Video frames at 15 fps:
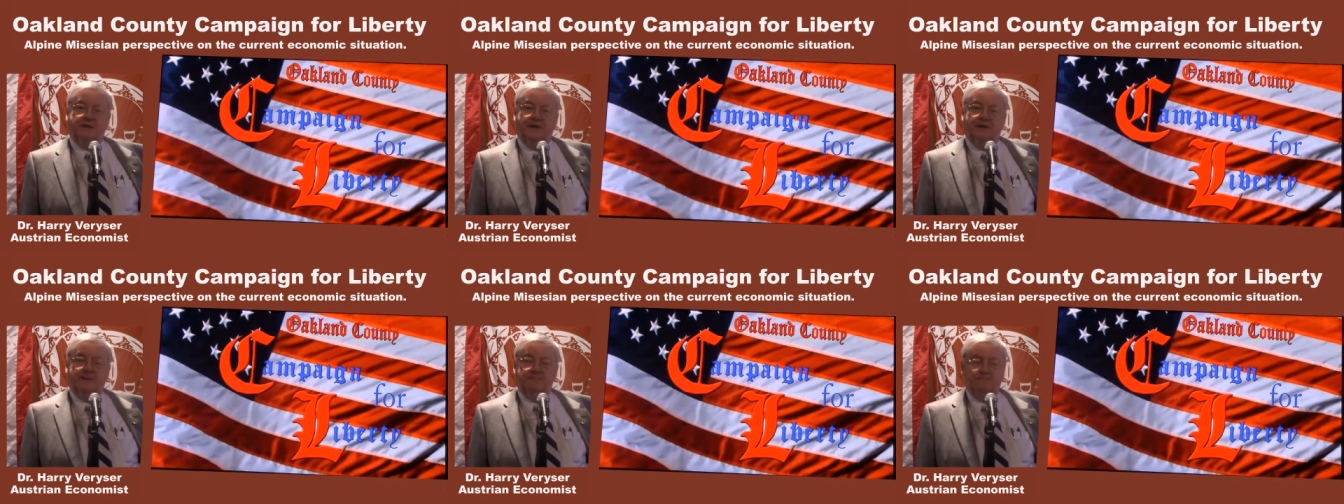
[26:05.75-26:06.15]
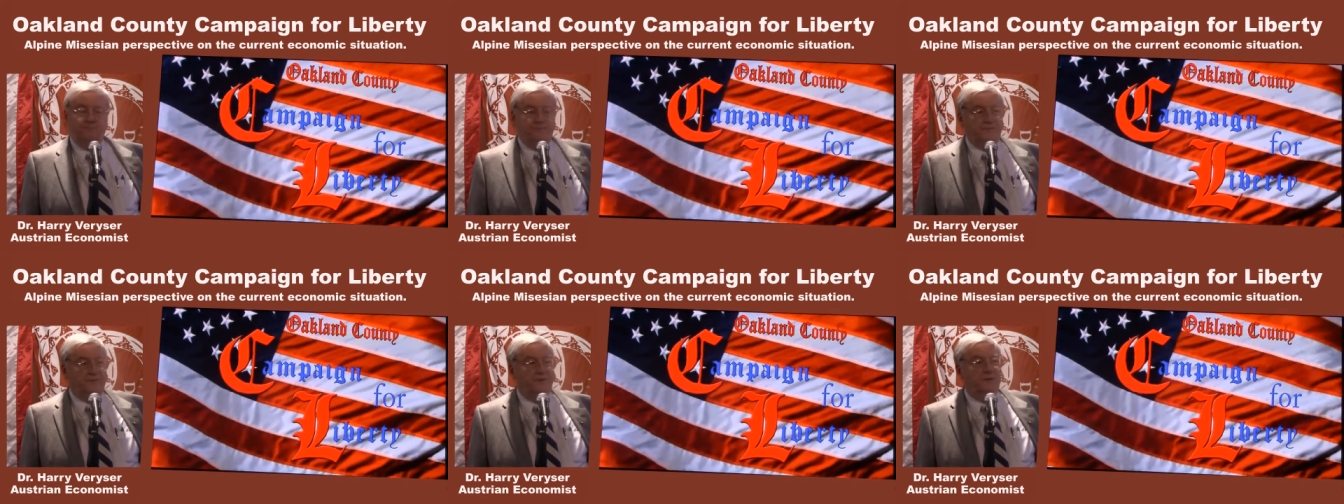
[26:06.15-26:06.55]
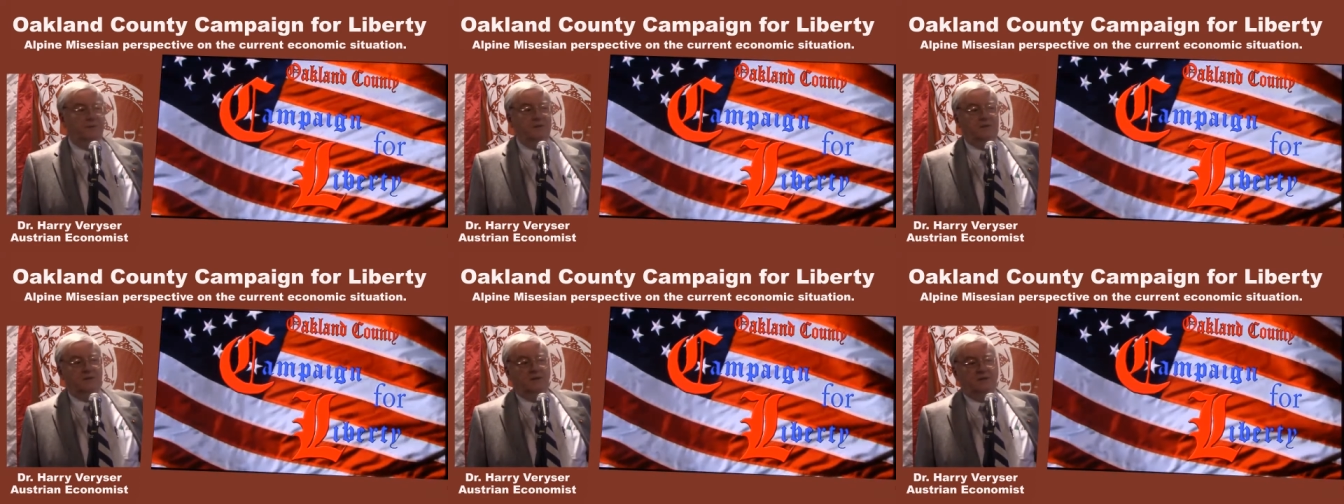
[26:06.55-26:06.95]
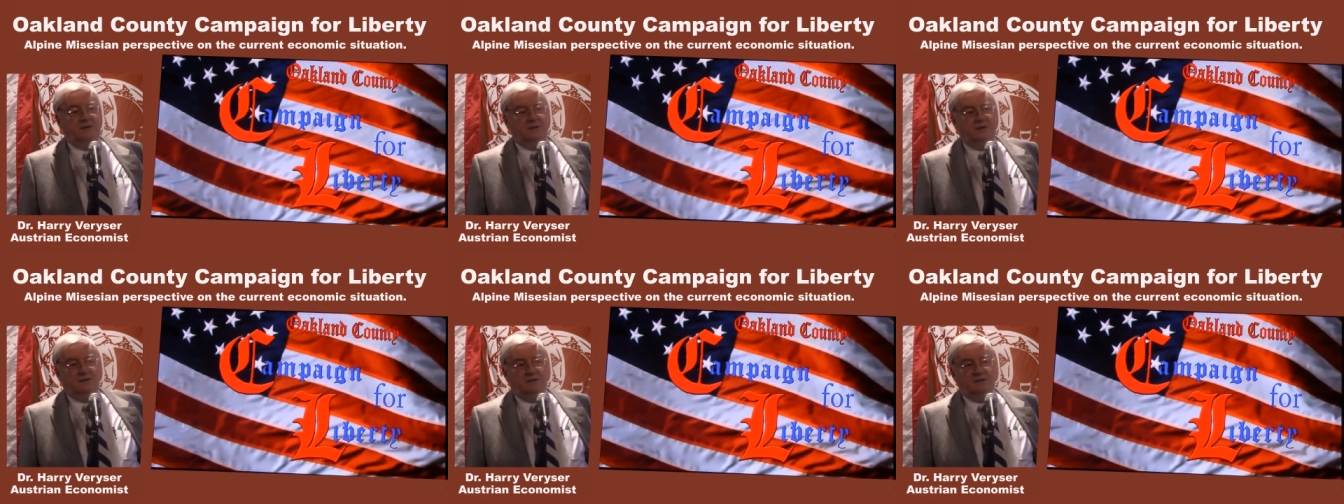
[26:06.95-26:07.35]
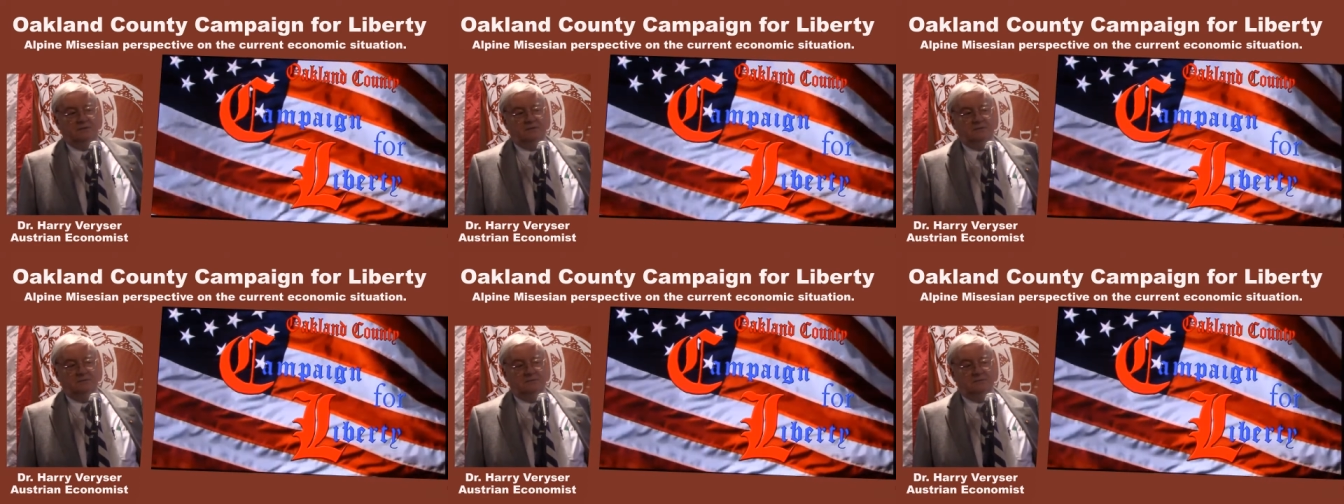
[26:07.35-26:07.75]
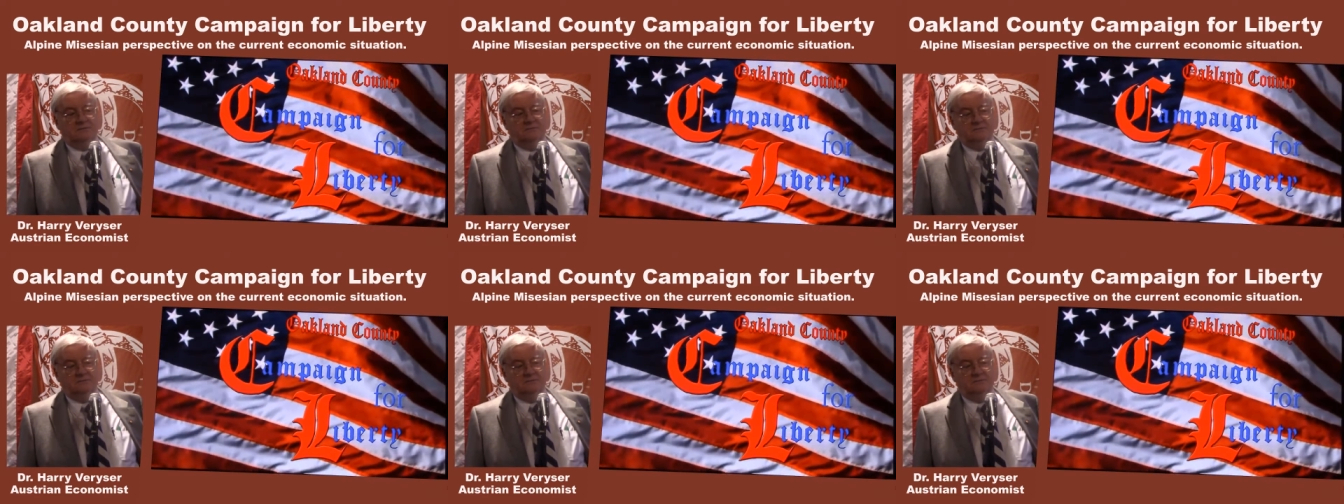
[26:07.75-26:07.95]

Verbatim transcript: Um, uh,